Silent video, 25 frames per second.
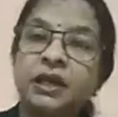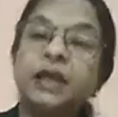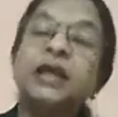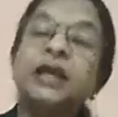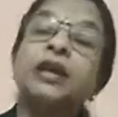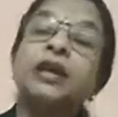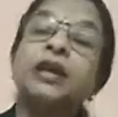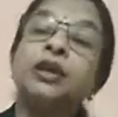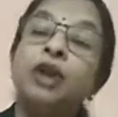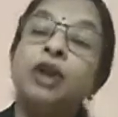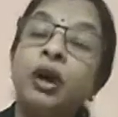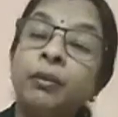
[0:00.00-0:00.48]

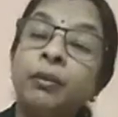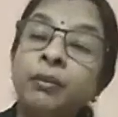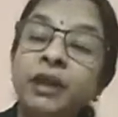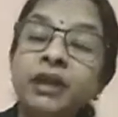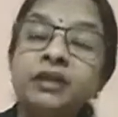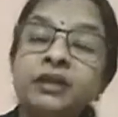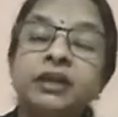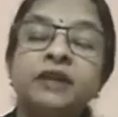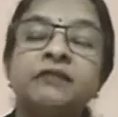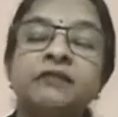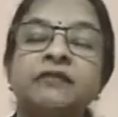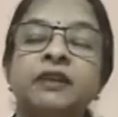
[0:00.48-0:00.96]

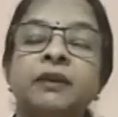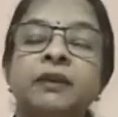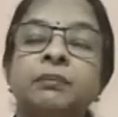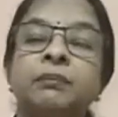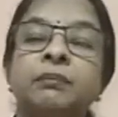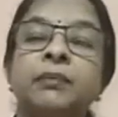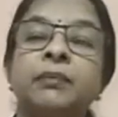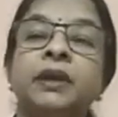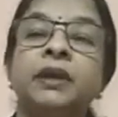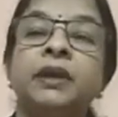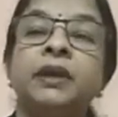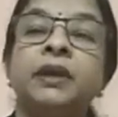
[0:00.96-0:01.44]
economic
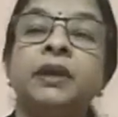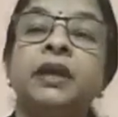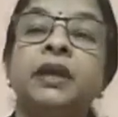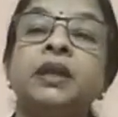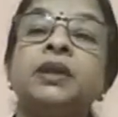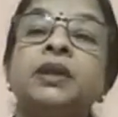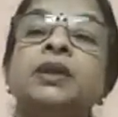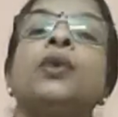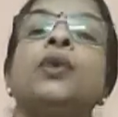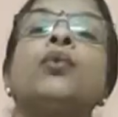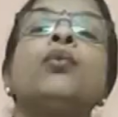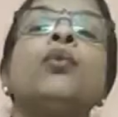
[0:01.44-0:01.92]

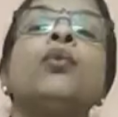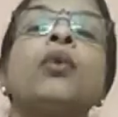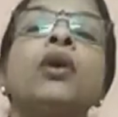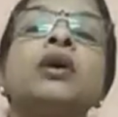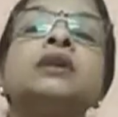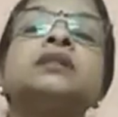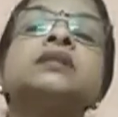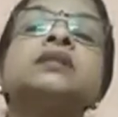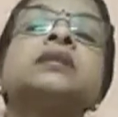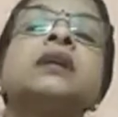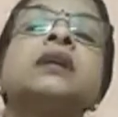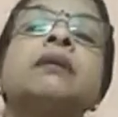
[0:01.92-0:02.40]
development
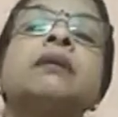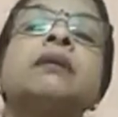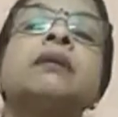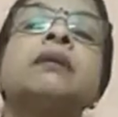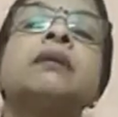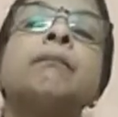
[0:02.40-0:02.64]
was